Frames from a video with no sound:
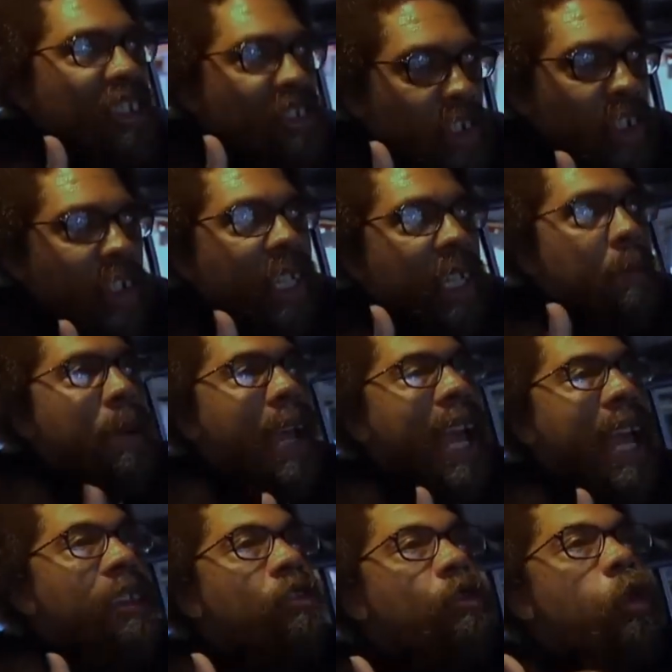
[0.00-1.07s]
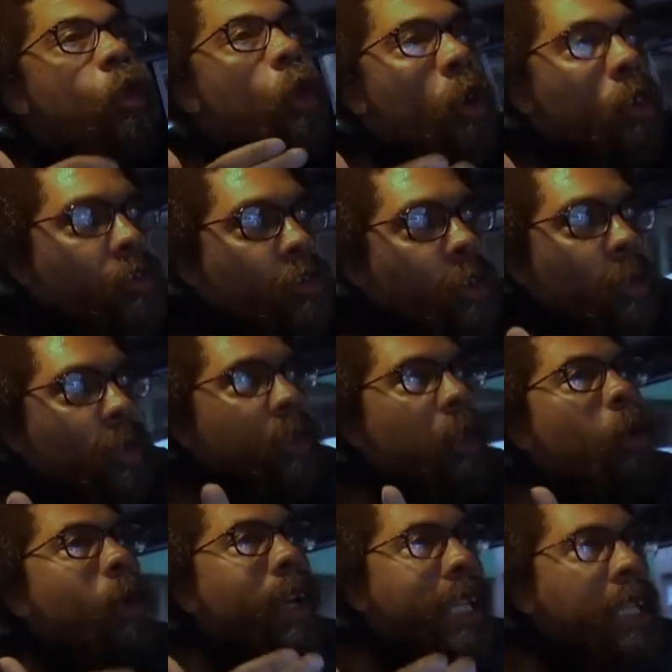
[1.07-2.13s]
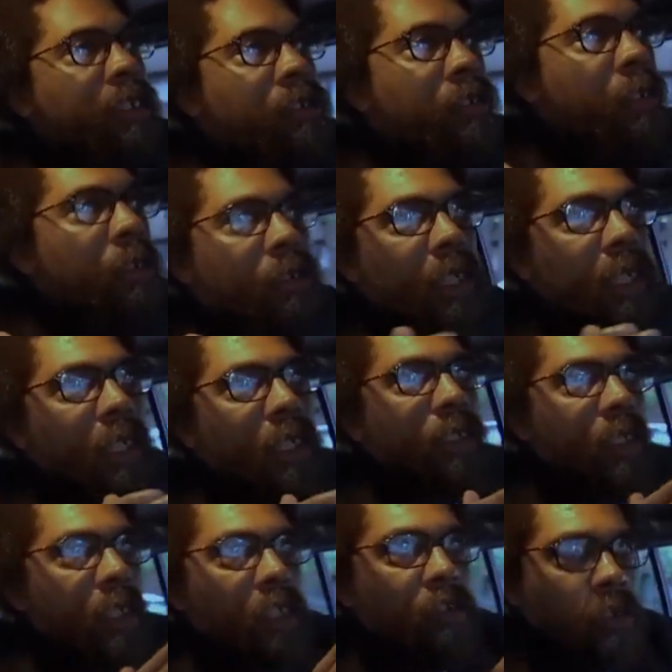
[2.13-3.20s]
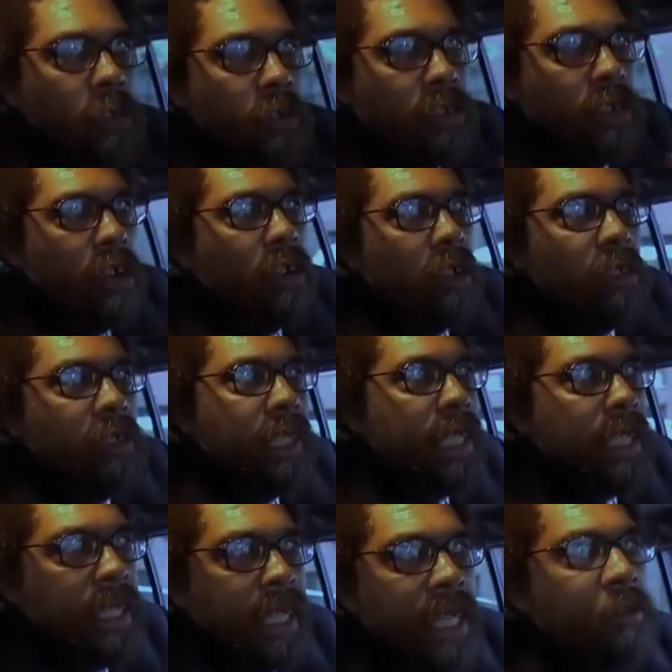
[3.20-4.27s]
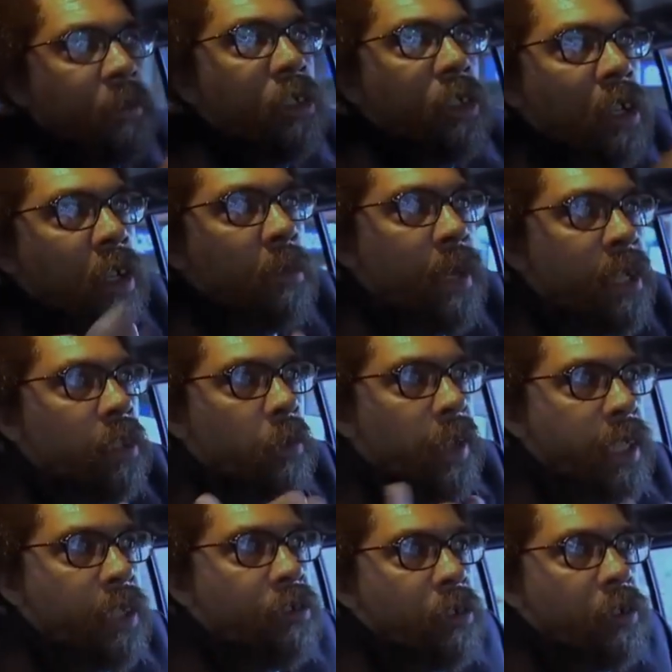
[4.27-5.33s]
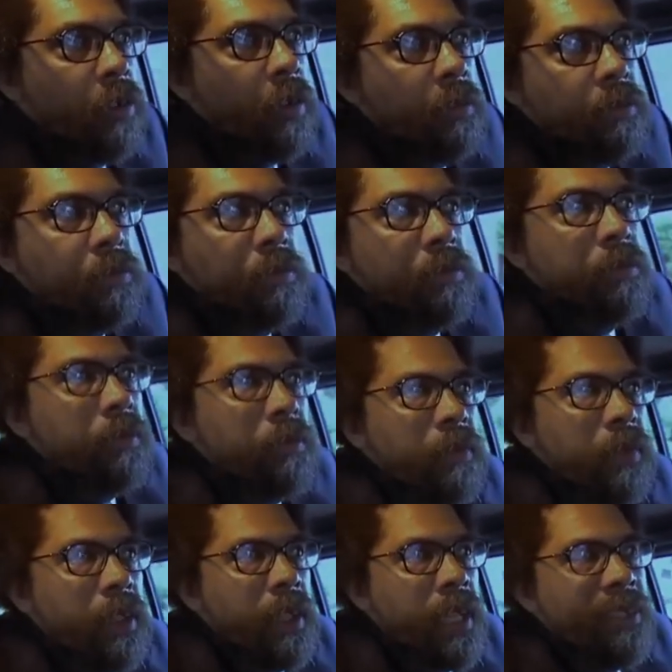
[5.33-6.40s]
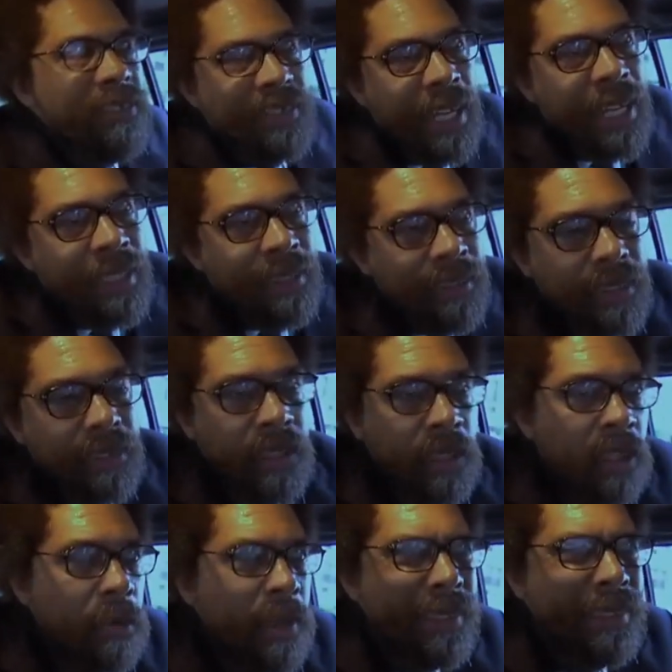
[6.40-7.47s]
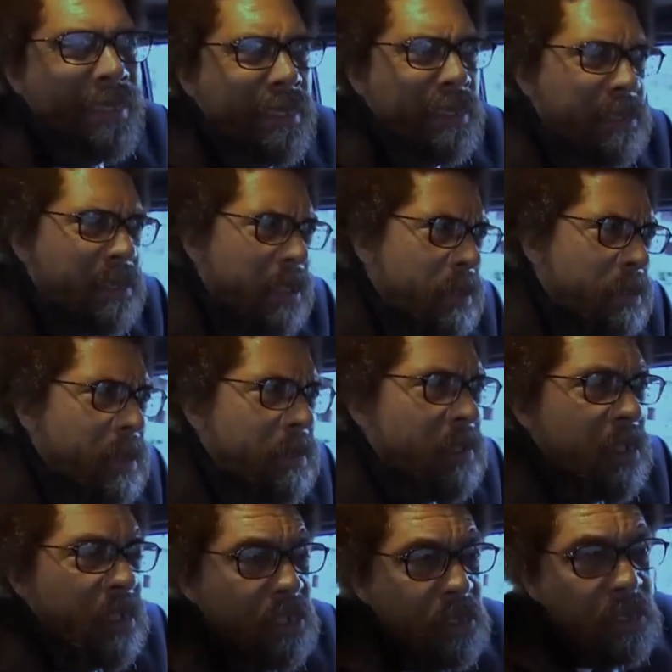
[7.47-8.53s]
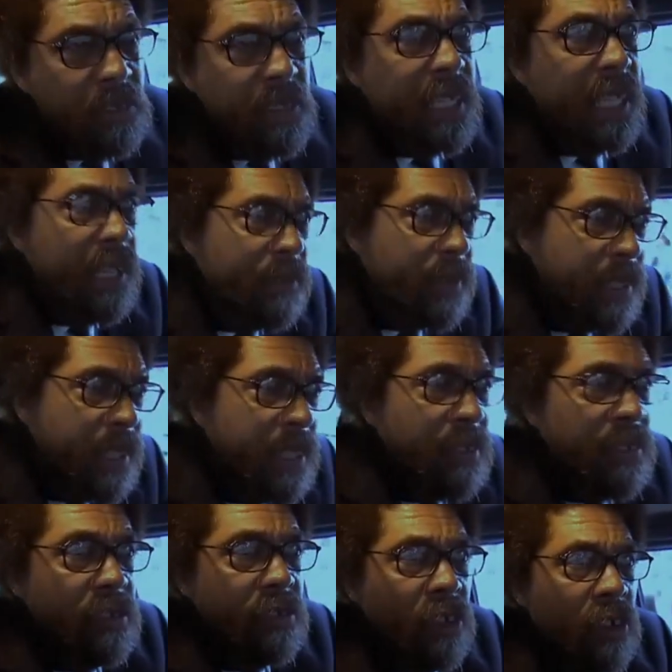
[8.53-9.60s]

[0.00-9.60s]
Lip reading: a journey, a path toward truth, the way to truth? So the truth talk goes hand in hand with talk about the way to truth. And scientists could talk about this in terms of, adducing evidence and